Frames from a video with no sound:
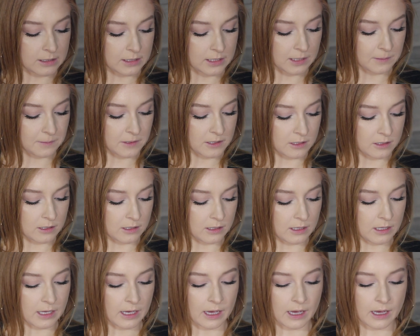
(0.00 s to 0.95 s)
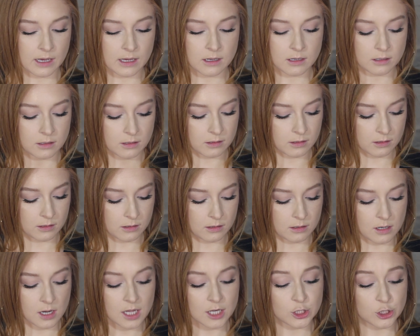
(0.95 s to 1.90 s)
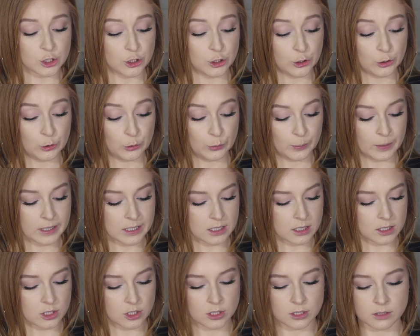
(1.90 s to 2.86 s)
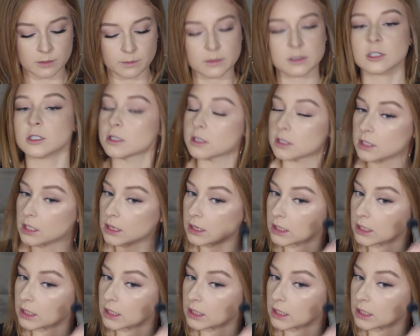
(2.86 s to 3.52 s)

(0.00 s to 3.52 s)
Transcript: Dip into that. Not too much, but just a